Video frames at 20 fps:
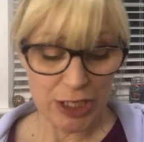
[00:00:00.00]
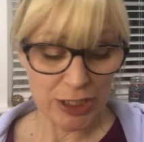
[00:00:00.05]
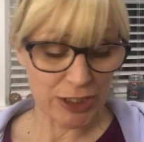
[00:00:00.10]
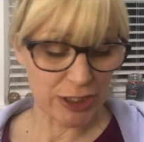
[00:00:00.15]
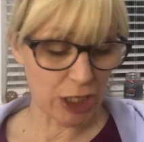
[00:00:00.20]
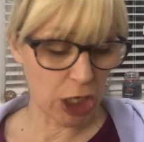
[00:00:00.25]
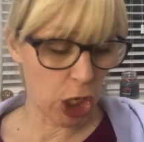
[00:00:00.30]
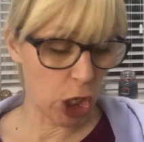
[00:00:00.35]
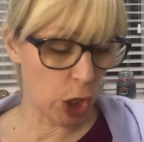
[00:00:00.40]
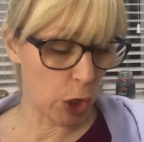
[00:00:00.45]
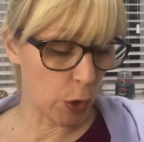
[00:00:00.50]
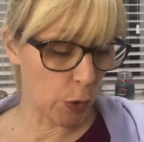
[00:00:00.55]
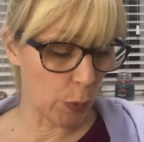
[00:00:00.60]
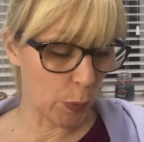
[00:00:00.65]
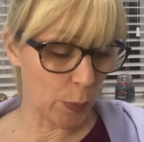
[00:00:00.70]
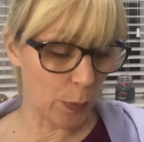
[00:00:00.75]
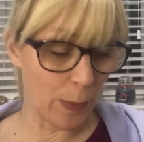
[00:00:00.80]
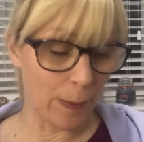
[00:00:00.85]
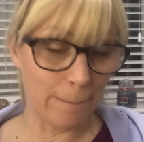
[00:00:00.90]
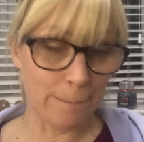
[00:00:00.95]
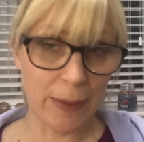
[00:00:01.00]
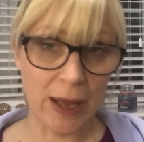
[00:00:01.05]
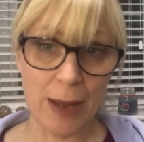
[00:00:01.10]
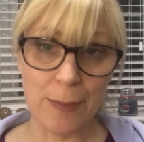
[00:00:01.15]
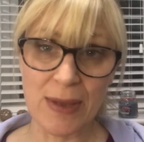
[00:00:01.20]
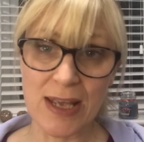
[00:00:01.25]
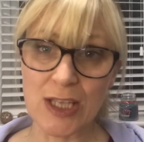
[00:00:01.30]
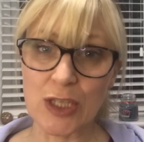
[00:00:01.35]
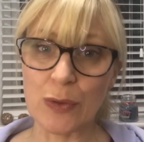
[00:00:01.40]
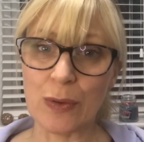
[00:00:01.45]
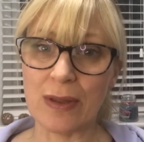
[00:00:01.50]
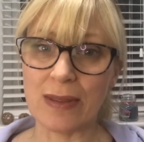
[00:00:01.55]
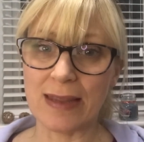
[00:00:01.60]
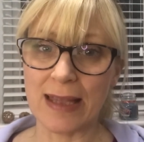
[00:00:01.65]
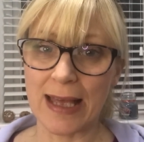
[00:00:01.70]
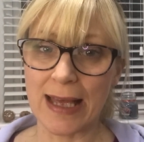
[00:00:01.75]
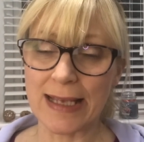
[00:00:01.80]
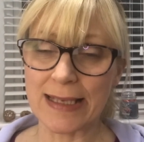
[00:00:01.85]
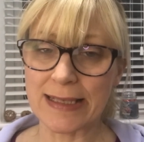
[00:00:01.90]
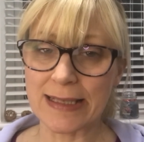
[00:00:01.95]
So by me doing
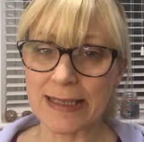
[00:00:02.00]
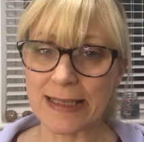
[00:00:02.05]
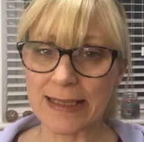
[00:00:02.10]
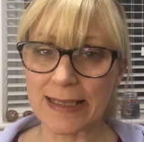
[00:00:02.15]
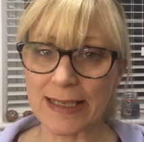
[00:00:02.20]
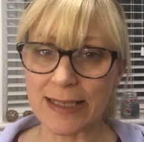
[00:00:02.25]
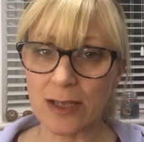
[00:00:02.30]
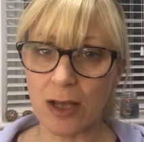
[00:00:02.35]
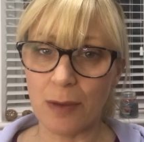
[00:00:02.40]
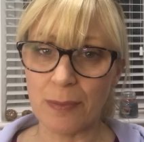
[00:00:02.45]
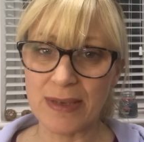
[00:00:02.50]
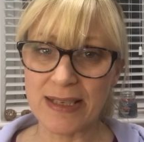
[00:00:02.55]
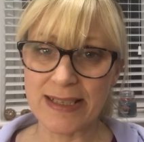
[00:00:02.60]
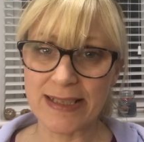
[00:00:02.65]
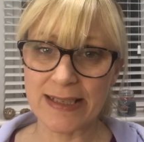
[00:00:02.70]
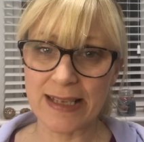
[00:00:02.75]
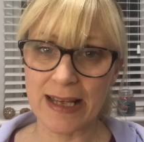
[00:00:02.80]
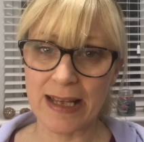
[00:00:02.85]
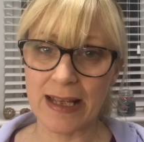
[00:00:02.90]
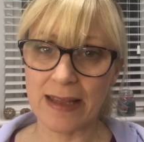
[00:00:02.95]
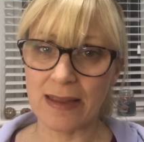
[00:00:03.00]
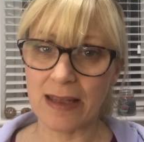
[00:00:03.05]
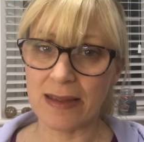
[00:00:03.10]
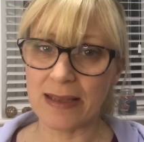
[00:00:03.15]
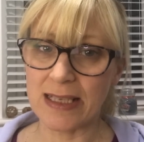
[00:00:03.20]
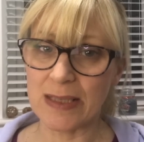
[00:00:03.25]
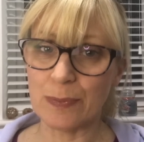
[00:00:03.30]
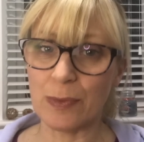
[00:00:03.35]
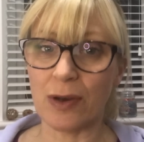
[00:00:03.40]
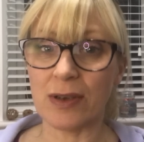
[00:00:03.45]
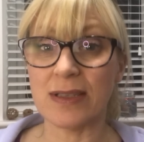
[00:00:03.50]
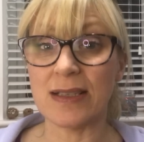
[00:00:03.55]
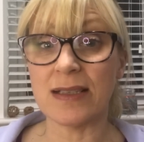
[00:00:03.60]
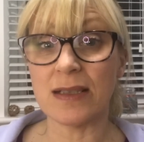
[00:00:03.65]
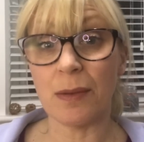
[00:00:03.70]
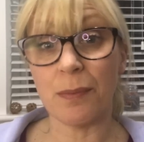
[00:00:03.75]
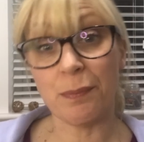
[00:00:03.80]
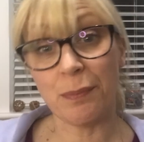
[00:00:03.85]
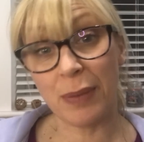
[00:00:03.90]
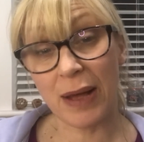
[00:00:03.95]
this, this is not me saying that these
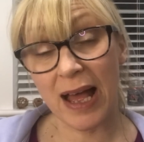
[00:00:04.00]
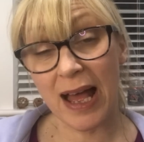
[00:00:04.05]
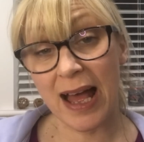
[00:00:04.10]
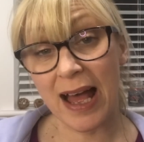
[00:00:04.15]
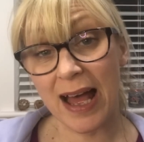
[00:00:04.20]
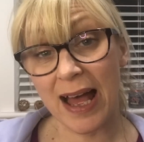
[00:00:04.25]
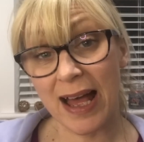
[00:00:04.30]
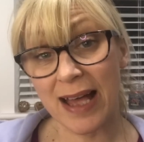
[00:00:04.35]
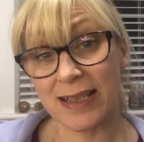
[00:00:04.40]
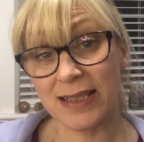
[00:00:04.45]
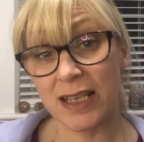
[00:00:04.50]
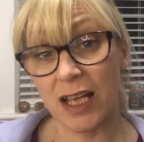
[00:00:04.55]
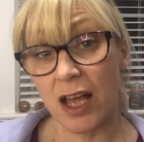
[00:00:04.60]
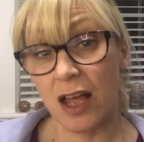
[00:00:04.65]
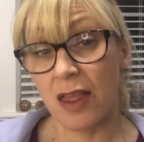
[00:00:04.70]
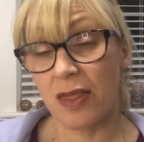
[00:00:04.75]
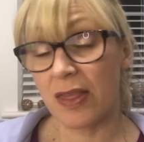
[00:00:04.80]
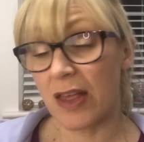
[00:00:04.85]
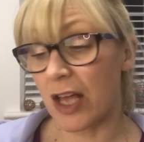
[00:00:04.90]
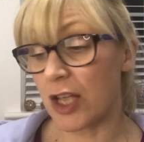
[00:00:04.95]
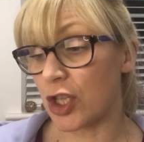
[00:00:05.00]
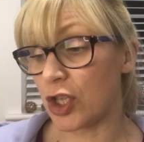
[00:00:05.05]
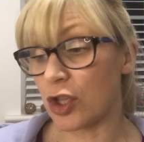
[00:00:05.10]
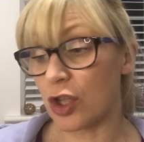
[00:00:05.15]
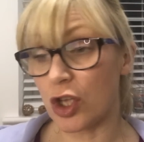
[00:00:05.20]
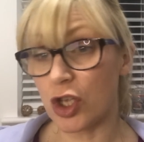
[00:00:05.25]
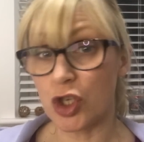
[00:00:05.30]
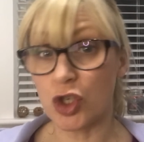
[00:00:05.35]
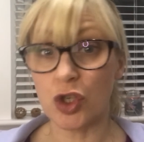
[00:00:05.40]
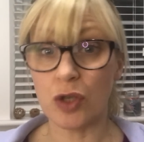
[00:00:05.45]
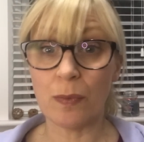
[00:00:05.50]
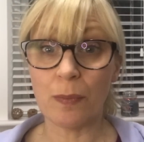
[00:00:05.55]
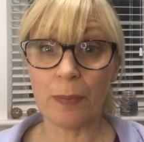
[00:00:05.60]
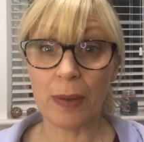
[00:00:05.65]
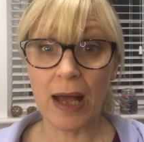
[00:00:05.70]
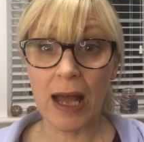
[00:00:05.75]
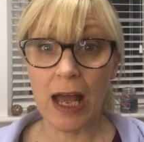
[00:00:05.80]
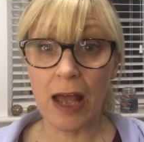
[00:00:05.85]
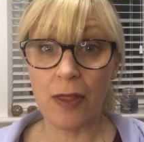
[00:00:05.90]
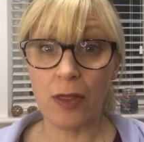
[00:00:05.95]
boxes are bad, that, you know, you shouldn't
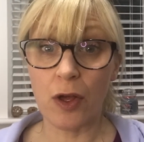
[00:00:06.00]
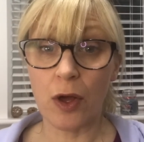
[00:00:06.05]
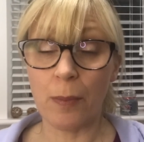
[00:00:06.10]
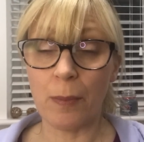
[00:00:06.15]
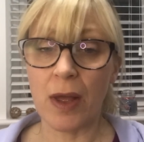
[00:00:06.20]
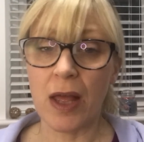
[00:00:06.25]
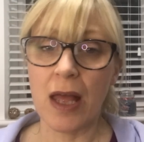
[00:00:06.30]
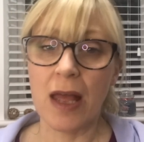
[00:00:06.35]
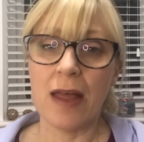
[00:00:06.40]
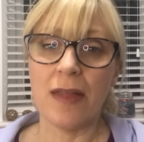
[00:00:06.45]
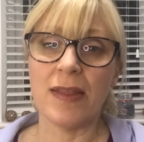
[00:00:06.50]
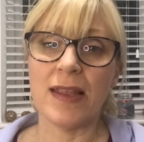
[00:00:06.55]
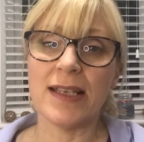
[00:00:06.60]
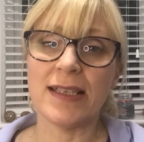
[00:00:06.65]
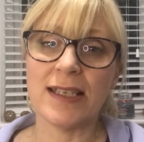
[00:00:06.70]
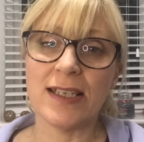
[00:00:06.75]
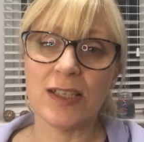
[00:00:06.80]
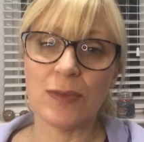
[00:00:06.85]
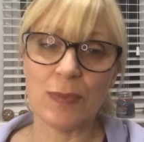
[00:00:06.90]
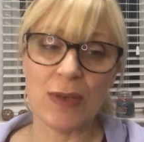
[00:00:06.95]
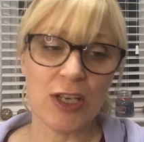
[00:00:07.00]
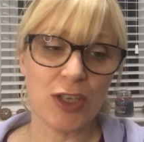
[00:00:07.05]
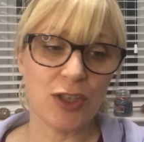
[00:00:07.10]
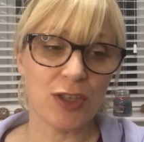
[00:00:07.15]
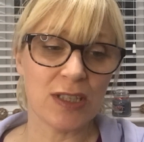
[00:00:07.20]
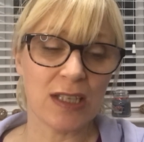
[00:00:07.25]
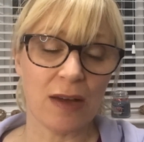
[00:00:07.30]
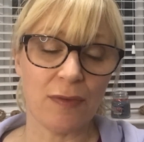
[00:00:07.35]
buy them. This is me just